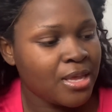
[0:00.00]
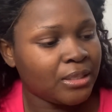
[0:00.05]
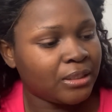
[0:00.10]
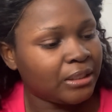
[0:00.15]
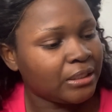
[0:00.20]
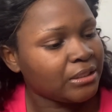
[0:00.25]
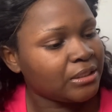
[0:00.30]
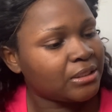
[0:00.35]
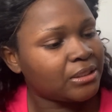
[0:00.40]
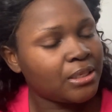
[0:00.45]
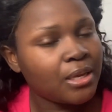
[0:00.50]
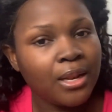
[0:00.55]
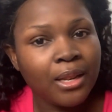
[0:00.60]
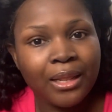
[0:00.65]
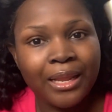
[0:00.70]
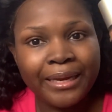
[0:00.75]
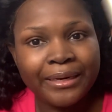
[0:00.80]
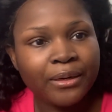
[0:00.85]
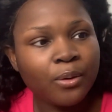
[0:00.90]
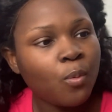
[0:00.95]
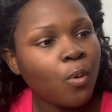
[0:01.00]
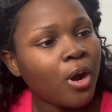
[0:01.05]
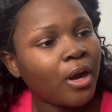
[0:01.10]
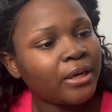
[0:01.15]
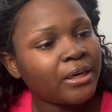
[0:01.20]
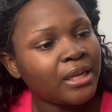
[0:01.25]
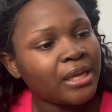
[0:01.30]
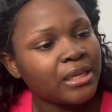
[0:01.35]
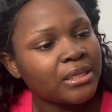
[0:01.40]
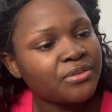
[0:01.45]
this lighter
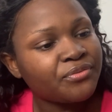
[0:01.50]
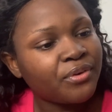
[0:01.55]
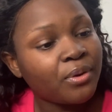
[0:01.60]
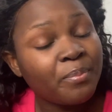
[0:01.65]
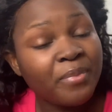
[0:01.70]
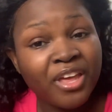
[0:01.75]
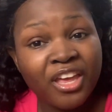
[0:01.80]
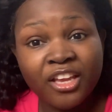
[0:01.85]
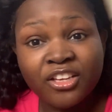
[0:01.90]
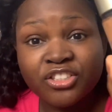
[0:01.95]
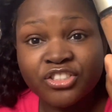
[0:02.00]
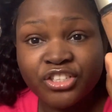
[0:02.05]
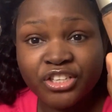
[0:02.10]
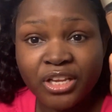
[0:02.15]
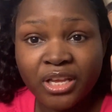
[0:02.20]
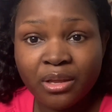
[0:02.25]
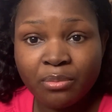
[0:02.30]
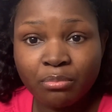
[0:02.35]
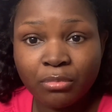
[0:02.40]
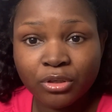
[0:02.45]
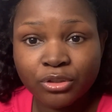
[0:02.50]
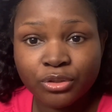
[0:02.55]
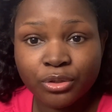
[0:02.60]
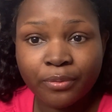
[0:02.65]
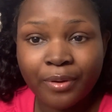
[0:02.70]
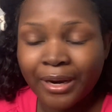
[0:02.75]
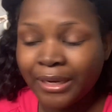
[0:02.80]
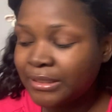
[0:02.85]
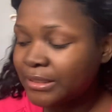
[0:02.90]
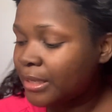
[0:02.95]
one is from HD
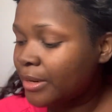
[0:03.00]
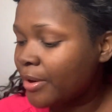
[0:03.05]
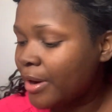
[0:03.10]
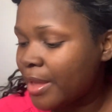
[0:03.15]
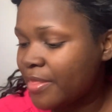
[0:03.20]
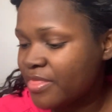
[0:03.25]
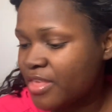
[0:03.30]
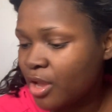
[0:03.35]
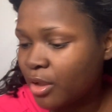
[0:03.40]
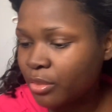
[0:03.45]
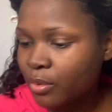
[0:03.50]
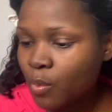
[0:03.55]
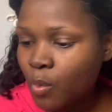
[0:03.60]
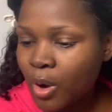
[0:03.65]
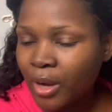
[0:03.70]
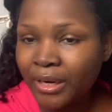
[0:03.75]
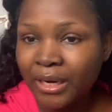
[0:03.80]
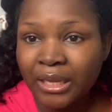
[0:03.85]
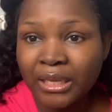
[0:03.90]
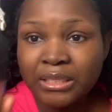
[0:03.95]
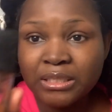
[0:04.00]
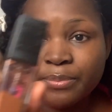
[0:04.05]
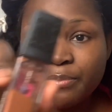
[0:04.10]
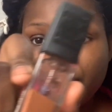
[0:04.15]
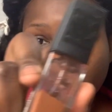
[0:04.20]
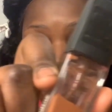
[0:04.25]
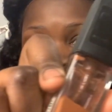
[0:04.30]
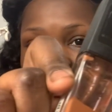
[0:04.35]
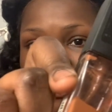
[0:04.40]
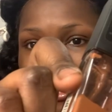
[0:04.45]
Moisturizer and the other one is
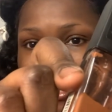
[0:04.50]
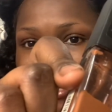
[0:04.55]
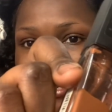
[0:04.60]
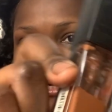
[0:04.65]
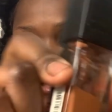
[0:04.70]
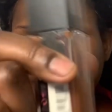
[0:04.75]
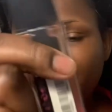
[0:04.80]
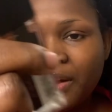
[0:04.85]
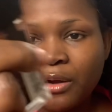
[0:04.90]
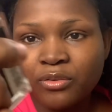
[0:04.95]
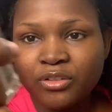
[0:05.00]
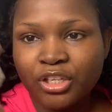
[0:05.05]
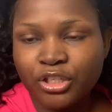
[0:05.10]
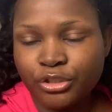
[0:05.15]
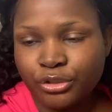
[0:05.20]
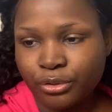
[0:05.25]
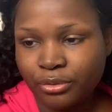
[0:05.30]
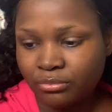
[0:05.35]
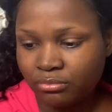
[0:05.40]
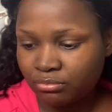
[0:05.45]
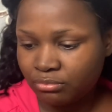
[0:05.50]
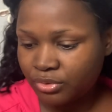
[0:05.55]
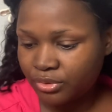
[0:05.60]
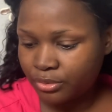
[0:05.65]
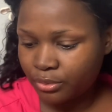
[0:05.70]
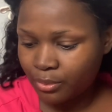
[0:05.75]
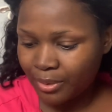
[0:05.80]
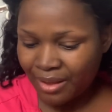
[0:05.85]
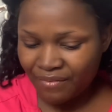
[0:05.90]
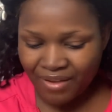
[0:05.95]
Maybelline Foundation.
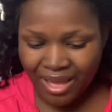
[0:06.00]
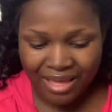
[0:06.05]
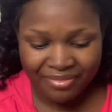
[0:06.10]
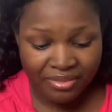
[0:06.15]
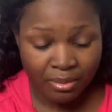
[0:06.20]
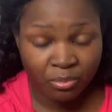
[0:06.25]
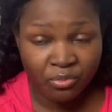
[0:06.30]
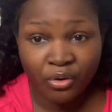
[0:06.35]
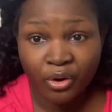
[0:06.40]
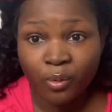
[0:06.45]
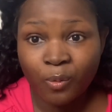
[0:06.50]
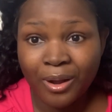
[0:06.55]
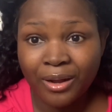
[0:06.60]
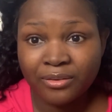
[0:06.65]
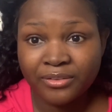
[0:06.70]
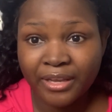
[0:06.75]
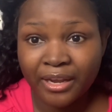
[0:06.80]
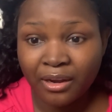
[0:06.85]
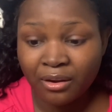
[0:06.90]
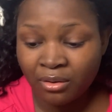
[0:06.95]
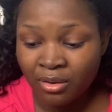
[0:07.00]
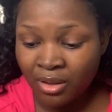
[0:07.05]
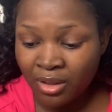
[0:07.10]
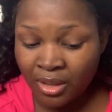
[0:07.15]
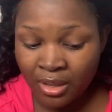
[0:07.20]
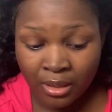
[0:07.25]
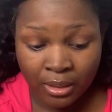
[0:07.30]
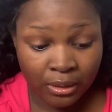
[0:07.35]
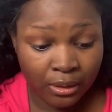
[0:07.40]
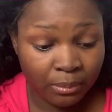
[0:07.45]
So I've had them for a while now,
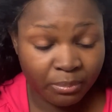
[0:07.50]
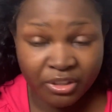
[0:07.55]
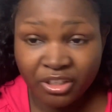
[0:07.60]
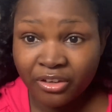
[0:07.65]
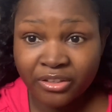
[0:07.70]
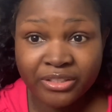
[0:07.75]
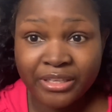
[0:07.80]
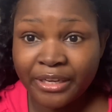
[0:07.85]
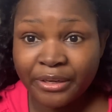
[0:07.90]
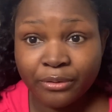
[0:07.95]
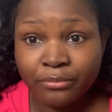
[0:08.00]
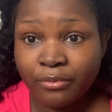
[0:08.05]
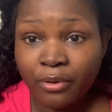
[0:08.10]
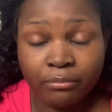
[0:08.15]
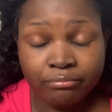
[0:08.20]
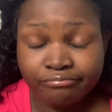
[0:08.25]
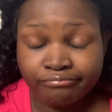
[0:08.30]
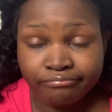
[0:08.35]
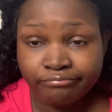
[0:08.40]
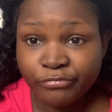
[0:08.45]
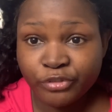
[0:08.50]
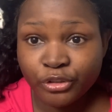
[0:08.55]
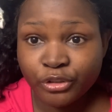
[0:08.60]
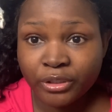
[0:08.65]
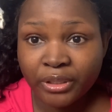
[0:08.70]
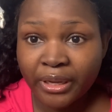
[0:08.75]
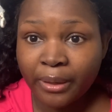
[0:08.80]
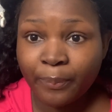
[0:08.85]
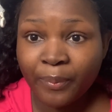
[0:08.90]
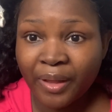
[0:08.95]
and because I don't
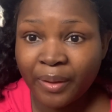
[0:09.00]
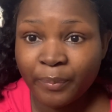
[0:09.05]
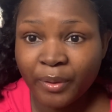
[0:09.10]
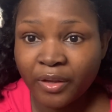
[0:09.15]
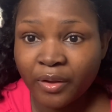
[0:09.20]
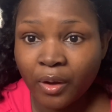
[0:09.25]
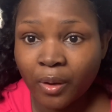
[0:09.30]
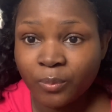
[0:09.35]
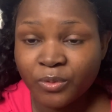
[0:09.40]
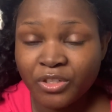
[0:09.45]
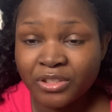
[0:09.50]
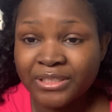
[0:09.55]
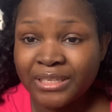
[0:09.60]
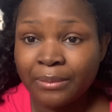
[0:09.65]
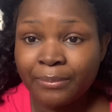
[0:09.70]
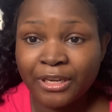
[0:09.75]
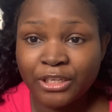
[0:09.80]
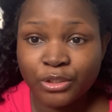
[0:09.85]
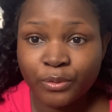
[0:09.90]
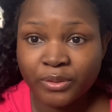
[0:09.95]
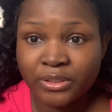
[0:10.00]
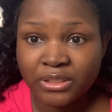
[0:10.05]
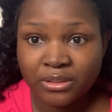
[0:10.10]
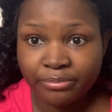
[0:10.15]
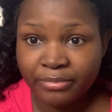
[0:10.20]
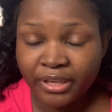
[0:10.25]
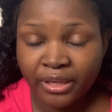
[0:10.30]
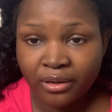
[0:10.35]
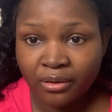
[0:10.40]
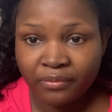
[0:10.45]
usually apply makeup, the only time I do it is
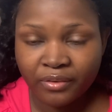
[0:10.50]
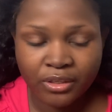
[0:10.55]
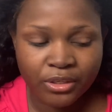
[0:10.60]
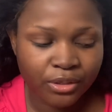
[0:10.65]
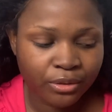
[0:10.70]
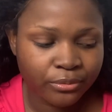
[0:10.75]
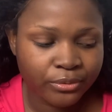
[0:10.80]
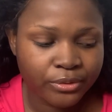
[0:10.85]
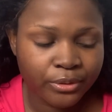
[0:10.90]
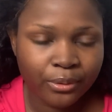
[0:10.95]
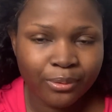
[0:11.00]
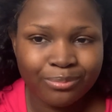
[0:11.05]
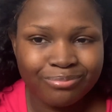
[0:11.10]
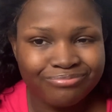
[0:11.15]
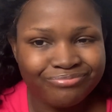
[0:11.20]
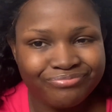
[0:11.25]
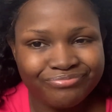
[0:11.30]
making a video, so